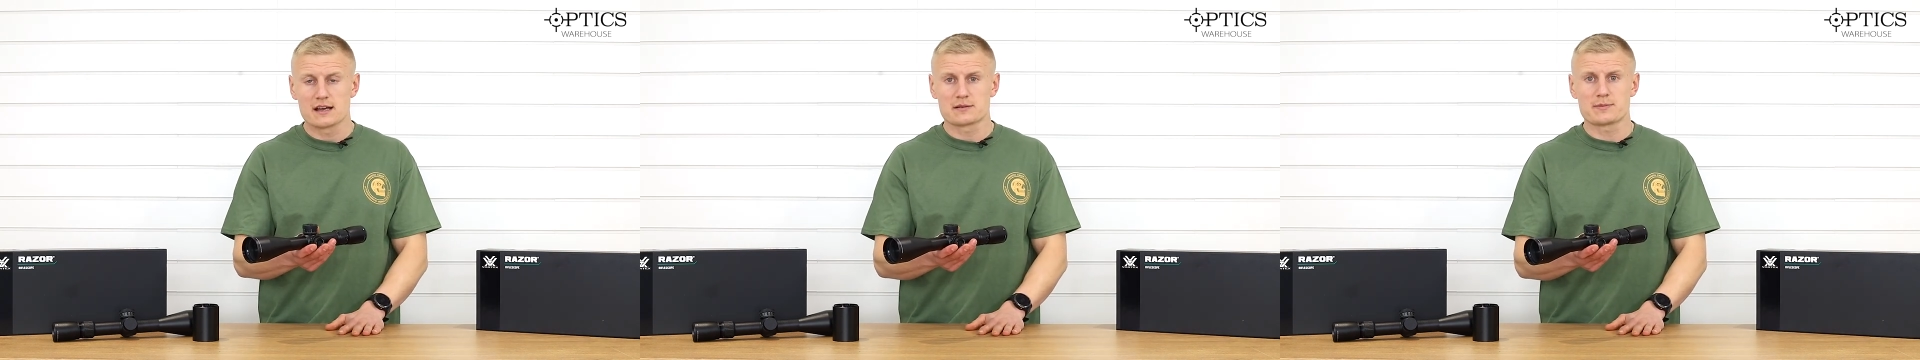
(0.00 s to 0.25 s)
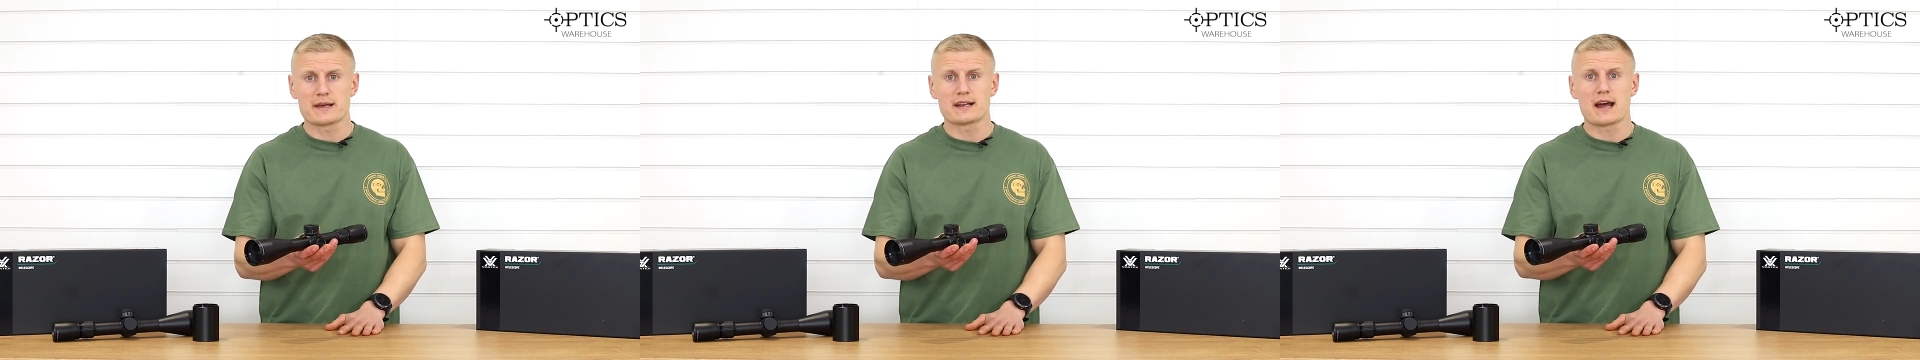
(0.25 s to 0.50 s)

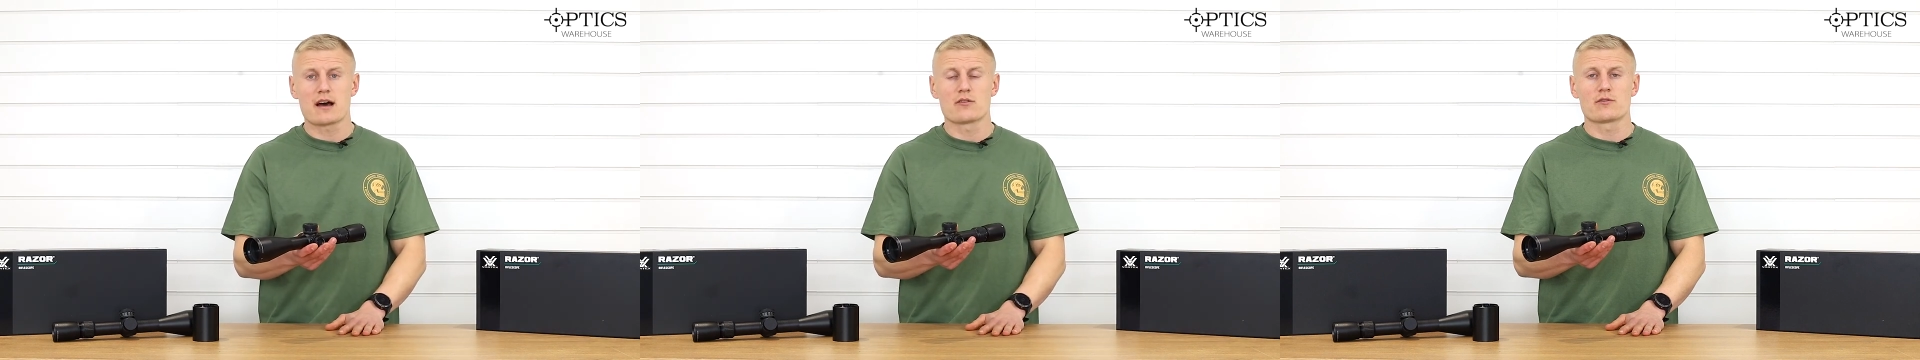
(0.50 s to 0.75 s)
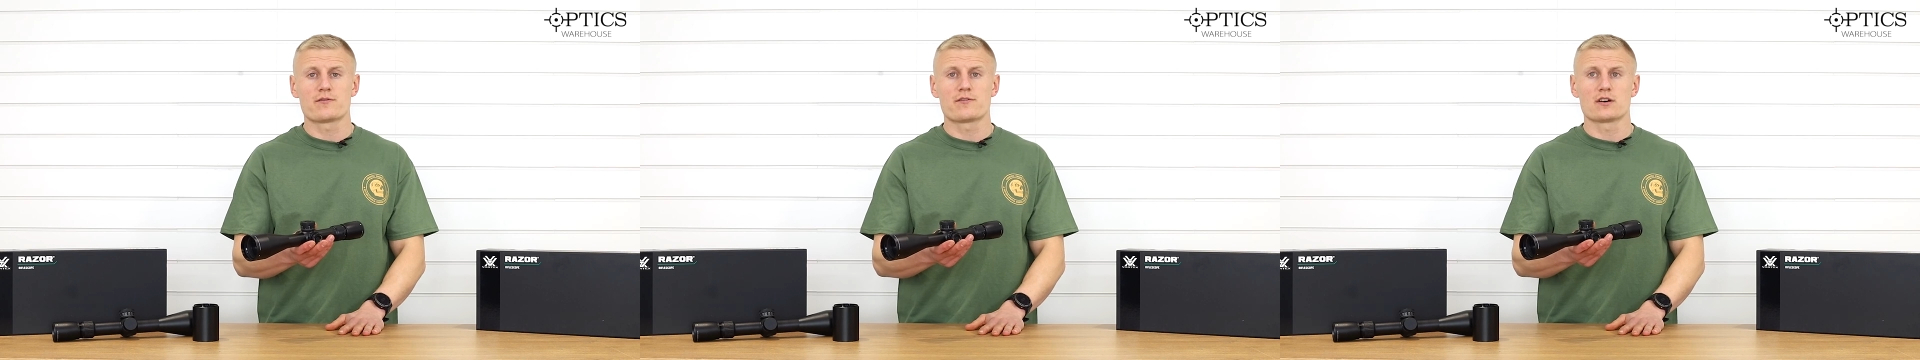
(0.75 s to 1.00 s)
It's been
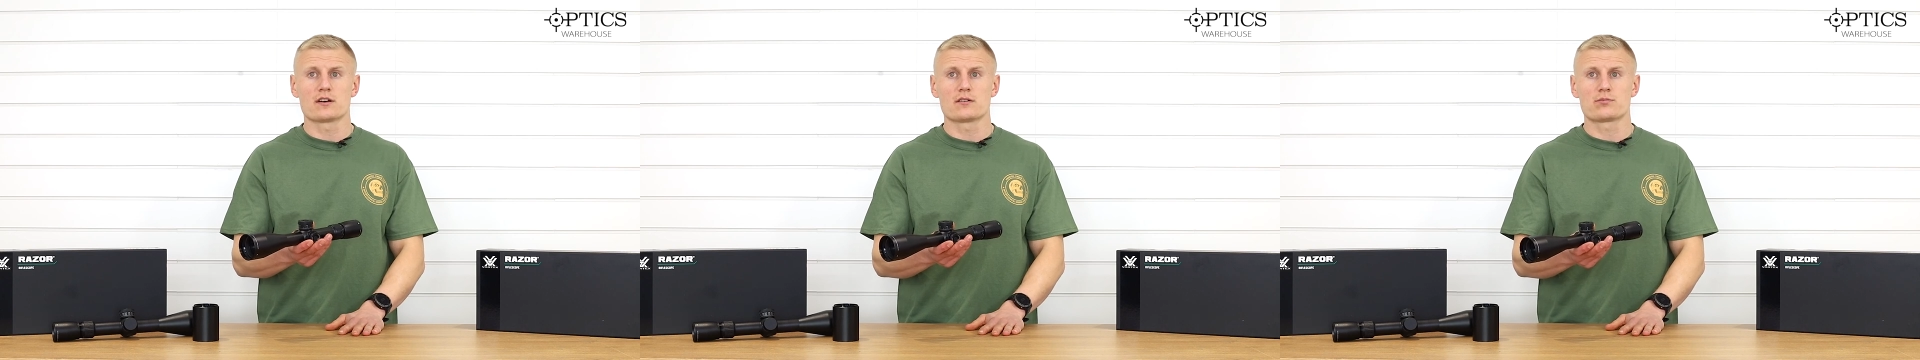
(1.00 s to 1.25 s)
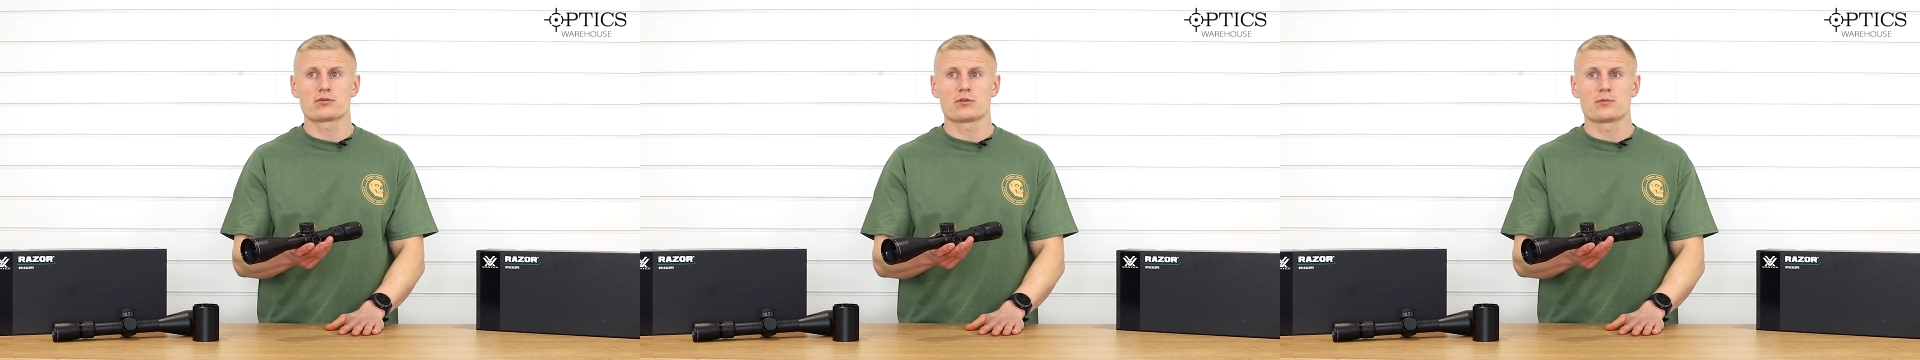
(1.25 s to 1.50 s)
out
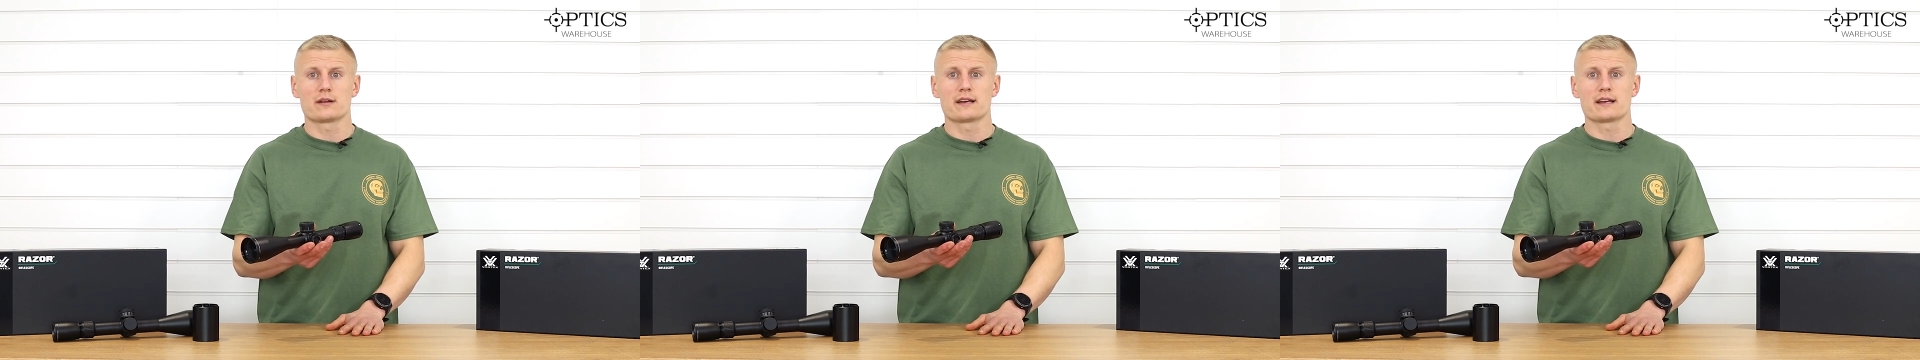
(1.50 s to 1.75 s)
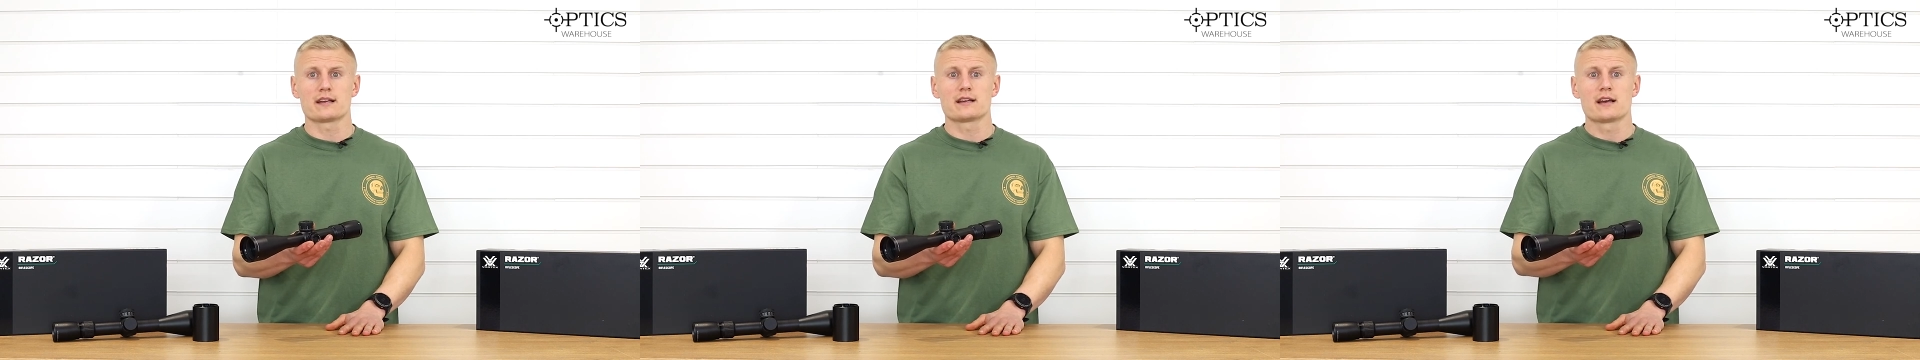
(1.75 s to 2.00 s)
for
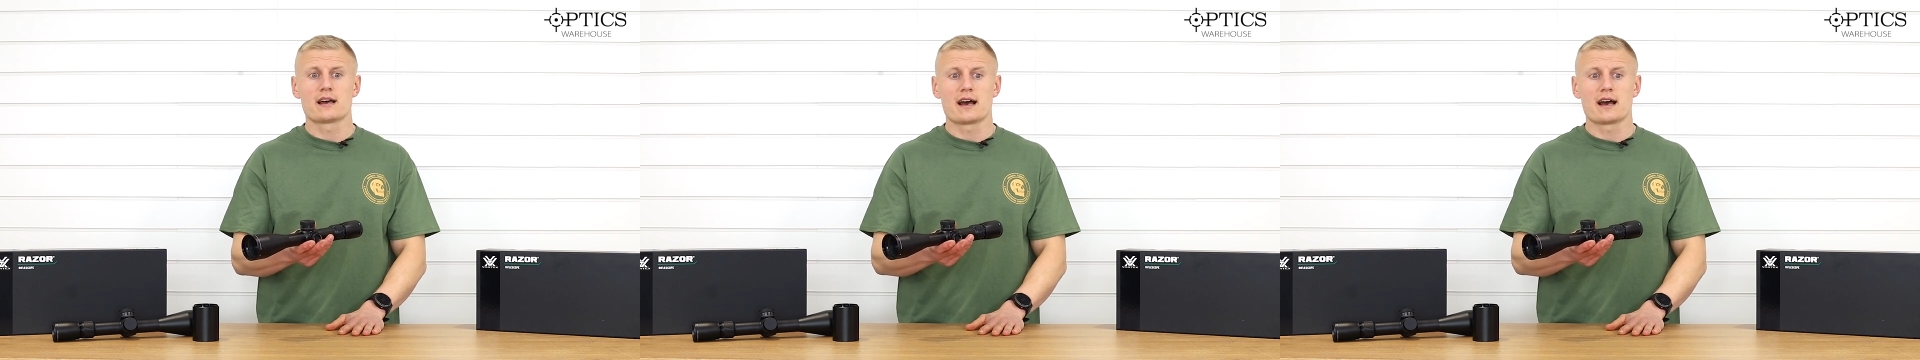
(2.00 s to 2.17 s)
probably